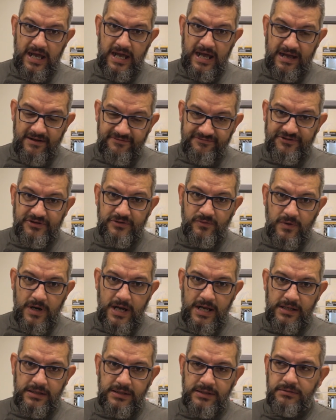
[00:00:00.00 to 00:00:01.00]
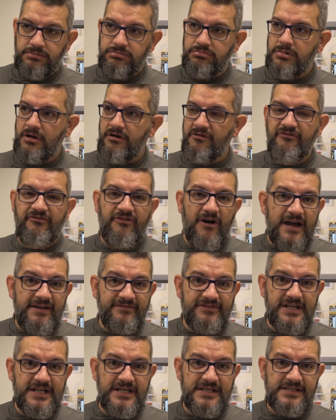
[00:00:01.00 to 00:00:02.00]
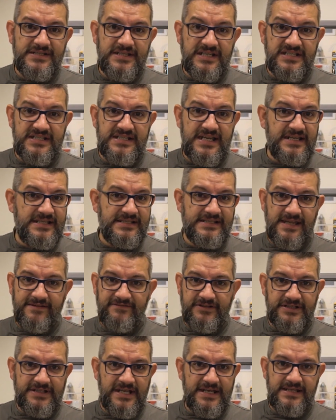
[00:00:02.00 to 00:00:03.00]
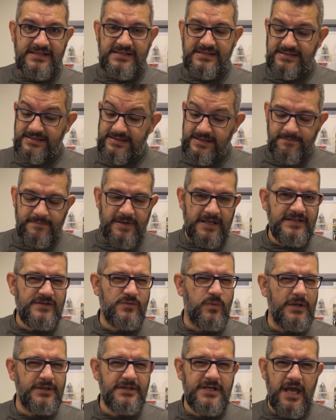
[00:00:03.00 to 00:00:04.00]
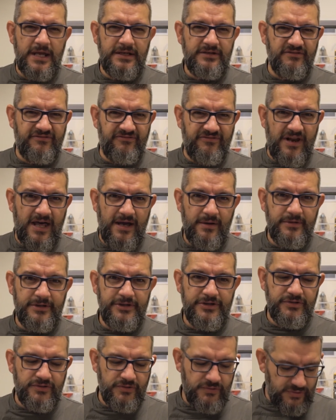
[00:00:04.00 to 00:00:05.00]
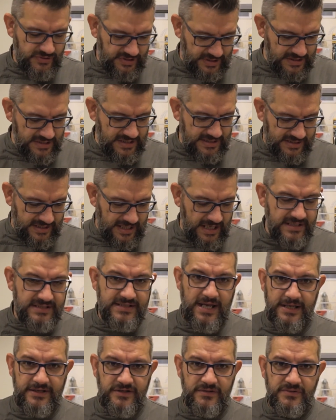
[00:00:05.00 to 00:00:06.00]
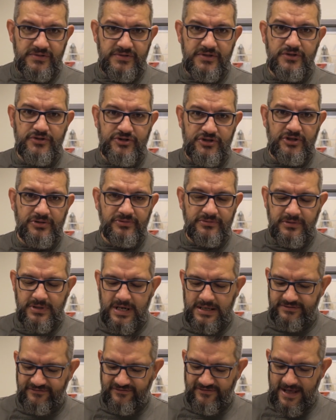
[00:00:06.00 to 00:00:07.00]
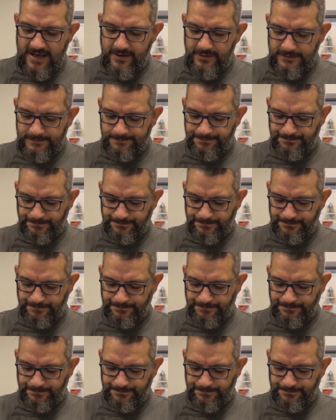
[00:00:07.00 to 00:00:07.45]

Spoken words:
After a while, 5 days, 6 days, 7 days, depends what kind of flour you used. In this case, I used a stone ground flour.